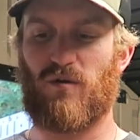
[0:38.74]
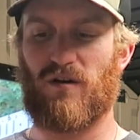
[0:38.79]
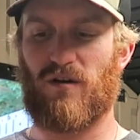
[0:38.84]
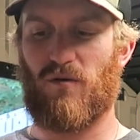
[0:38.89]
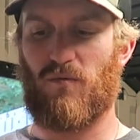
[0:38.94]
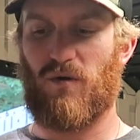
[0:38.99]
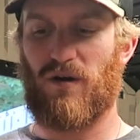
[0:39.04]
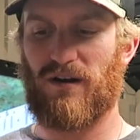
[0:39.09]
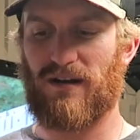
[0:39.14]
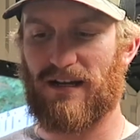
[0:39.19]

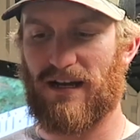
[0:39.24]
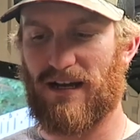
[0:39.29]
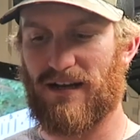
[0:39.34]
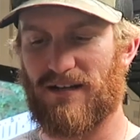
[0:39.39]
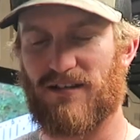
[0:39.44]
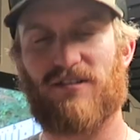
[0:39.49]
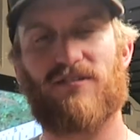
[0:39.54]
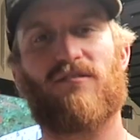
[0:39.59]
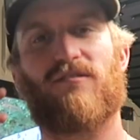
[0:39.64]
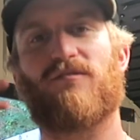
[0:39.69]
101 kind
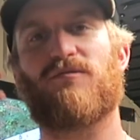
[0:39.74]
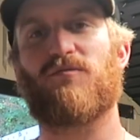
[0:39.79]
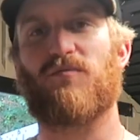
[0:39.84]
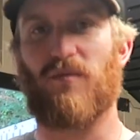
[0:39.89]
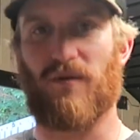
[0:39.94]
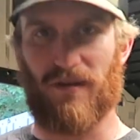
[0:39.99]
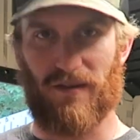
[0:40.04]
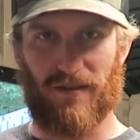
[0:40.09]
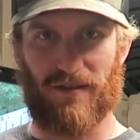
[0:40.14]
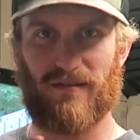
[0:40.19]
of starts
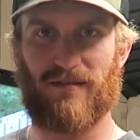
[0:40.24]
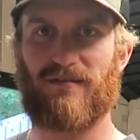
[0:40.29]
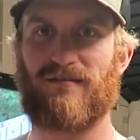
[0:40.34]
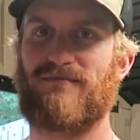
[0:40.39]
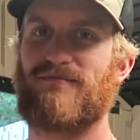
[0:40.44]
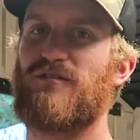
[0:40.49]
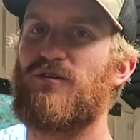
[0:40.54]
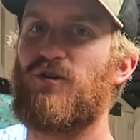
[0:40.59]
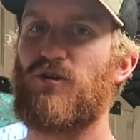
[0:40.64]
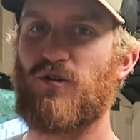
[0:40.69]
with
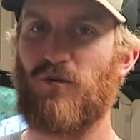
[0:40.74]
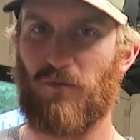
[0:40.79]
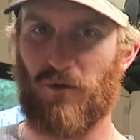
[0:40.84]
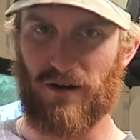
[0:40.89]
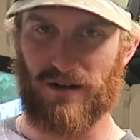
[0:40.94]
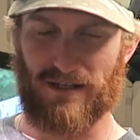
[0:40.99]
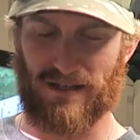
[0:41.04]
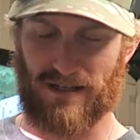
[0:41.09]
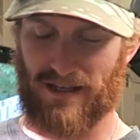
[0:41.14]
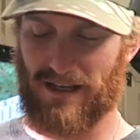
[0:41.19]

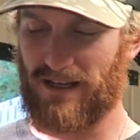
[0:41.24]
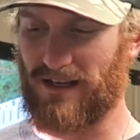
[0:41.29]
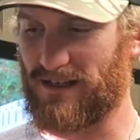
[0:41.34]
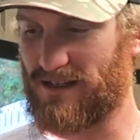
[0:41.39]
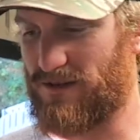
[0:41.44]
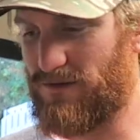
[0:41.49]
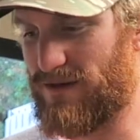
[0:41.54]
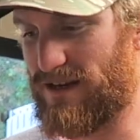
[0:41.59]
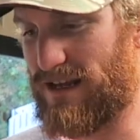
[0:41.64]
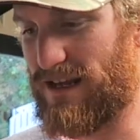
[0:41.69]
numerous things
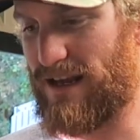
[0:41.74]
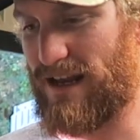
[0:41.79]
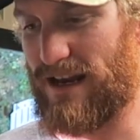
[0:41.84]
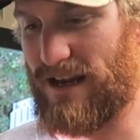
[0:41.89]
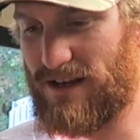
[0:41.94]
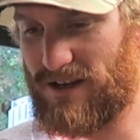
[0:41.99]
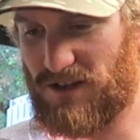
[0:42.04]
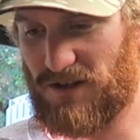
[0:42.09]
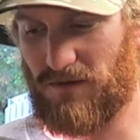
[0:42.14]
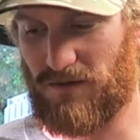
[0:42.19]
that we could get
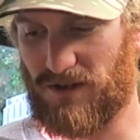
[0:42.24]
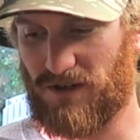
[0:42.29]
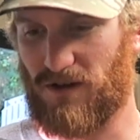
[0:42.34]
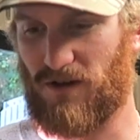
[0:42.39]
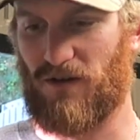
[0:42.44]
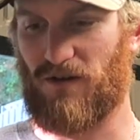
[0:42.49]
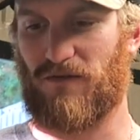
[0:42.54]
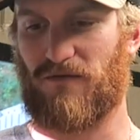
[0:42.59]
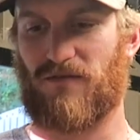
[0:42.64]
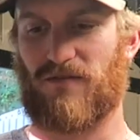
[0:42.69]
into and
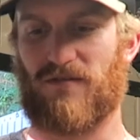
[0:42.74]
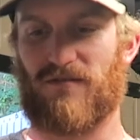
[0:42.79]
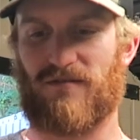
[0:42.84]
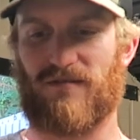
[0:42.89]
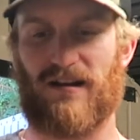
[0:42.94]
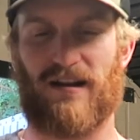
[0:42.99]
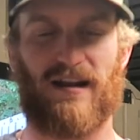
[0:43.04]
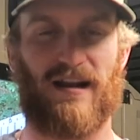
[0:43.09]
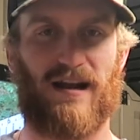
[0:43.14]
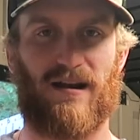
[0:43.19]
talk for
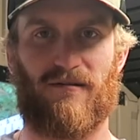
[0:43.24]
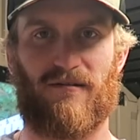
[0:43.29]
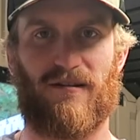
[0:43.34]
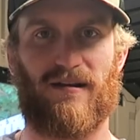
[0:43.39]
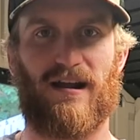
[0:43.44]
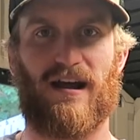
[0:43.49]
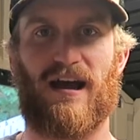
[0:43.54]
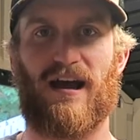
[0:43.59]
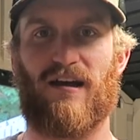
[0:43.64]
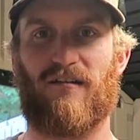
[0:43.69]
an hour
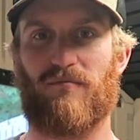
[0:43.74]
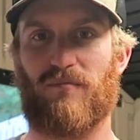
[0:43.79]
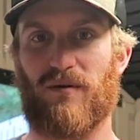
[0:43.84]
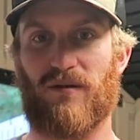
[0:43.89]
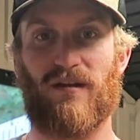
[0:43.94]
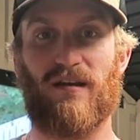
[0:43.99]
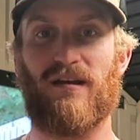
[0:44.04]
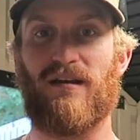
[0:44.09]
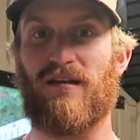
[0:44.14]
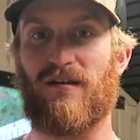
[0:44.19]
and a half.
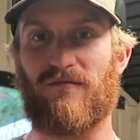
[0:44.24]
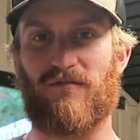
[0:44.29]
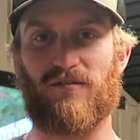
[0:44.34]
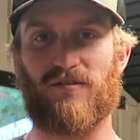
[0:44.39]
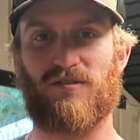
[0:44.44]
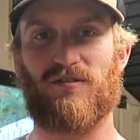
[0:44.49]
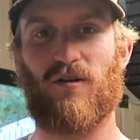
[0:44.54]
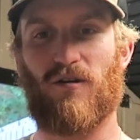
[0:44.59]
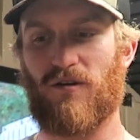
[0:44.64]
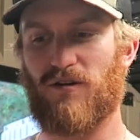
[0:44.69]
But for
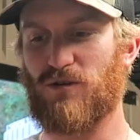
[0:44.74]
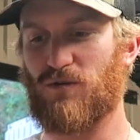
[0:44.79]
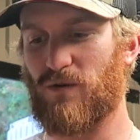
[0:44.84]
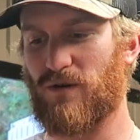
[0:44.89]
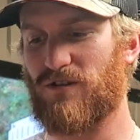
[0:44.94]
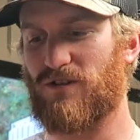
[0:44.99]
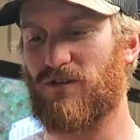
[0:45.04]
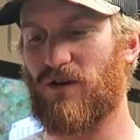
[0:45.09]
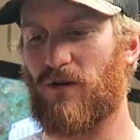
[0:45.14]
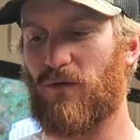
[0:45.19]
starters, we're
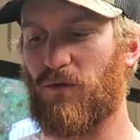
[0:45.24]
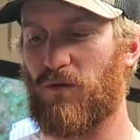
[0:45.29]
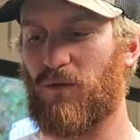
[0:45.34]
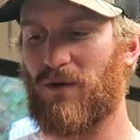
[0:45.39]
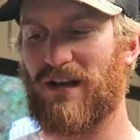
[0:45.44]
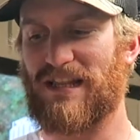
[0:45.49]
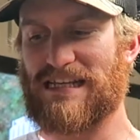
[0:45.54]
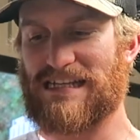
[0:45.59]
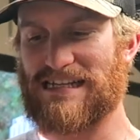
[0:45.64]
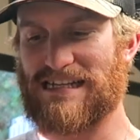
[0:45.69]
gonna start with
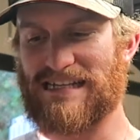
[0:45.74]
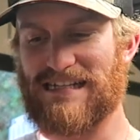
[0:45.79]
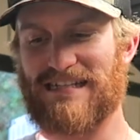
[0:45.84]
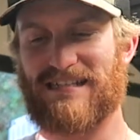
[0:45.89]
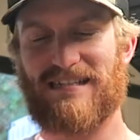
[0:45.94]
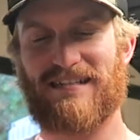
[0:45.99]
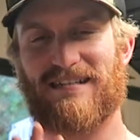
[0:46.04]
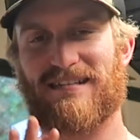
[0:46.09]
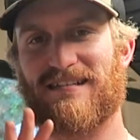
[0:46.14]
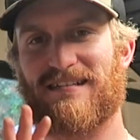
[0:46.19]
one of the
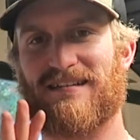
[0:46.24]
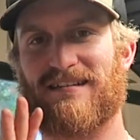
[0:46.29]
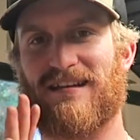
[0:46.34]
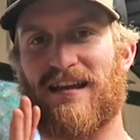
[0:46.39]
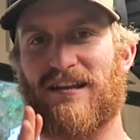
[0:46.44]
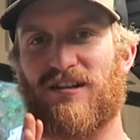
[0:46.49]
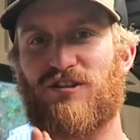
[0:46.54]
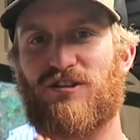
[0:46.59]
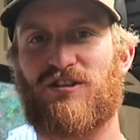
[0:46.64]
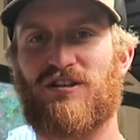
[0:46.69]
easiest
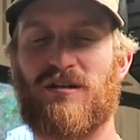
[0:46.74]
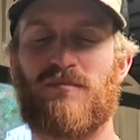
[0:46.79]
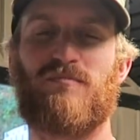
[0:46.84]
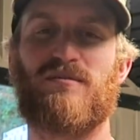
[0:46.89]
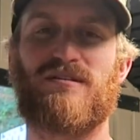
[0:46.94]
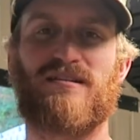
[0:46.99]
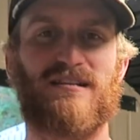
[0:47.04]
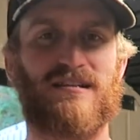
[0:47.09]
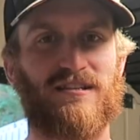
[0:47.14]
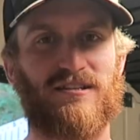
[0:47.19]
and
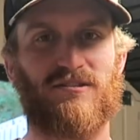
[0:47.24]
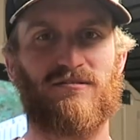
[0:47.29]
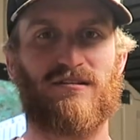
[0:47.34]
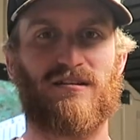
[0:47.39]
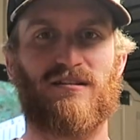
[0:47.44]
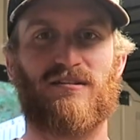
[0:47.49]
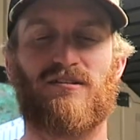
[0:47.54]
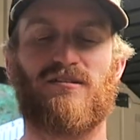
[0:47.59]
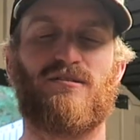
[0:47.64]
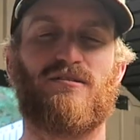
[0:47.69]
cheapest things you
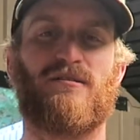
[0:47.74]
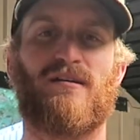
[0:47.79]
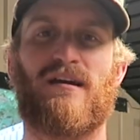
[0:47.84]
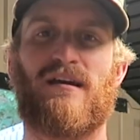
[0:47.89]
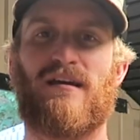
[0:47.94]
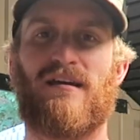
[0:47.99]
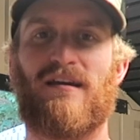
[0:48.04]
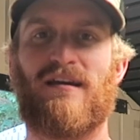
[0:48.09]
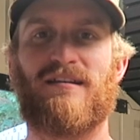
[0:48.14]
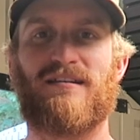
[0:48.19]
can do
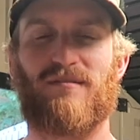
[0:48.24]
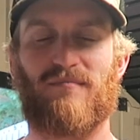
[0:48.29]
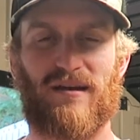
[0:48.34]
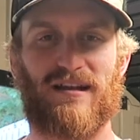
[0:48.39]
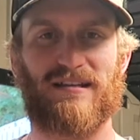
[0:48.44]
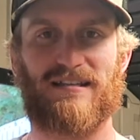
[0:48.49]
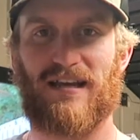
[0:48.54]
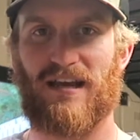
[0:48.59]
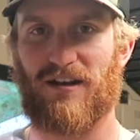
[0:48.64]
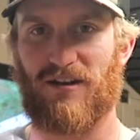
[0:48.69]
to
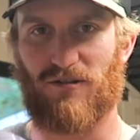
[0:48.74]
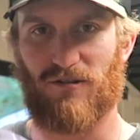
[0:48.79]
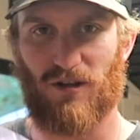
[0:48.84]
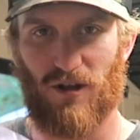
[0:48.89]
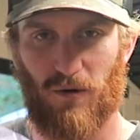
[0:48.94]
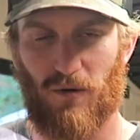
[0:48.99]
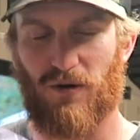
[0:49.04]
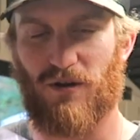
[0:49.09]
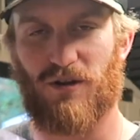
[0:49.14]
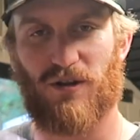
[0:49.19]
maintain your
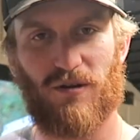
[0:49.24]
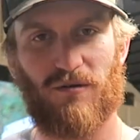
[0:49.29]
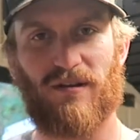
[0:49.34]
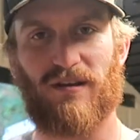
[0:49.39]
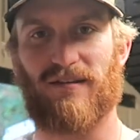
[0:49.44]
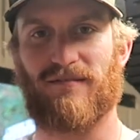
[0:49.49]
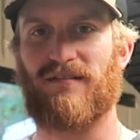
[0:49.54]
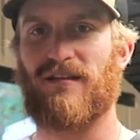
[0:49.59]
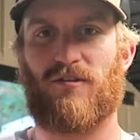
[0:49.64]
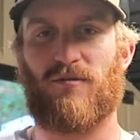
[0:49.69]
lower
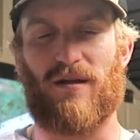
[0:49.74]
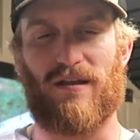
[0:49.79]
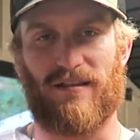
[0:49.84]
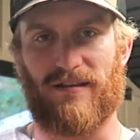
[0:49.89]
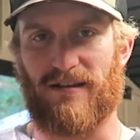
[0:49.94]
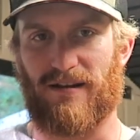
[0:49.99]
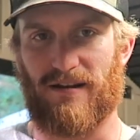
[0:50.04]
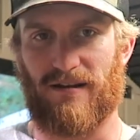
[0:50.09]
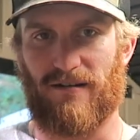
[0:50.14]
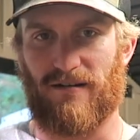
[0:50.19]
unit throughout
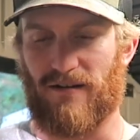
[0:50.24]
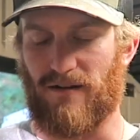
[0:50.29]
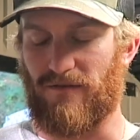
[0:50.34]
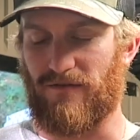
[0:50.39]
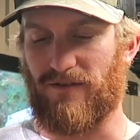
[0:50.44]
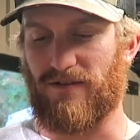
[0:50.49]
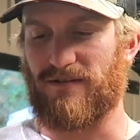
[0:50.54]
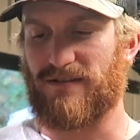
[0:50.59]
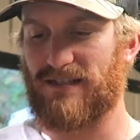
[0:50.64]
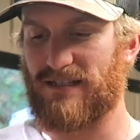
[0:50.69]
the year of
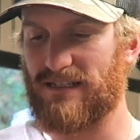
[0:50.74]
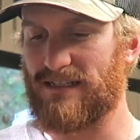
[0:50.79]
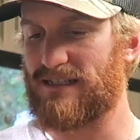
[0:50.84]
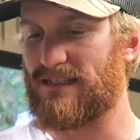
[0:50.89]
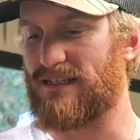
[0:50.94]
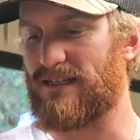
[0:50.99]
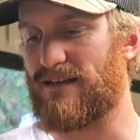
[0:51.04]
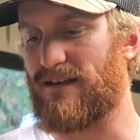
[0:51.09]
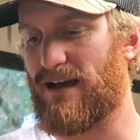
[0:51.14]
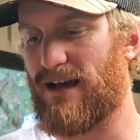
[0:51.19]
your
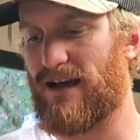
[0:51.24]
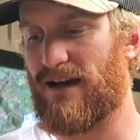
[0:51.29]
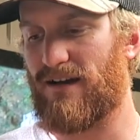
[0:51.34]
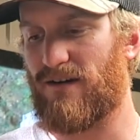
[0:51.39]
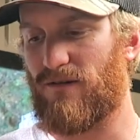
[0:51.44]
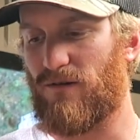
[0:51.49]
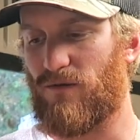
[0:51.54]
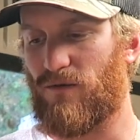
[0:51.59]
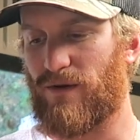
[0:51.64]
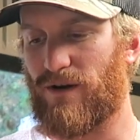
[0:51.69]
season.
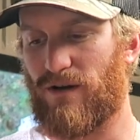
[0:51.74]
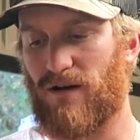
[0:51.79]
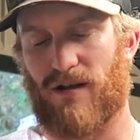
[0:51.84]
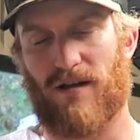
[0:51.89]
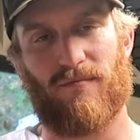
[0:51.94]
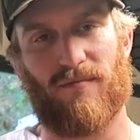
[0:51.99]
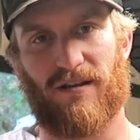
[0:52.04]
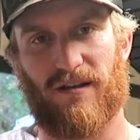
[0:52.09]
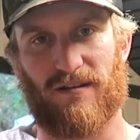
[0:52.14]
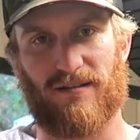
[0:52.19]
Now, we are
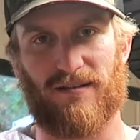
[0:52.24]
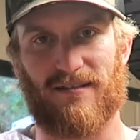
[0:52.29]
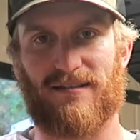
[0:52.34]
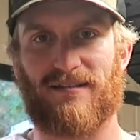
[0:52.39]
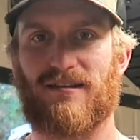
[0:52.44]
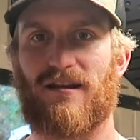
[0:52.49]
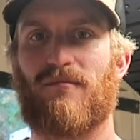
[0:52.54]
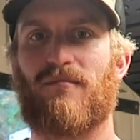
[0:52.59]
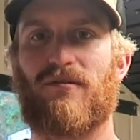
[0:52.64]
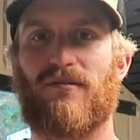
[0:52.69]
coming into
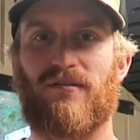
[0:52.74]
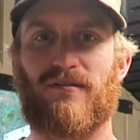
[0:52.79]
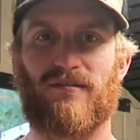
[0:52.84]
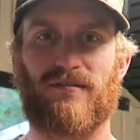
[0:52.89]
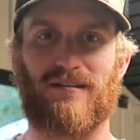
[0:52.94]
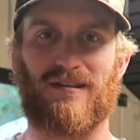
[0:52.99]
summer.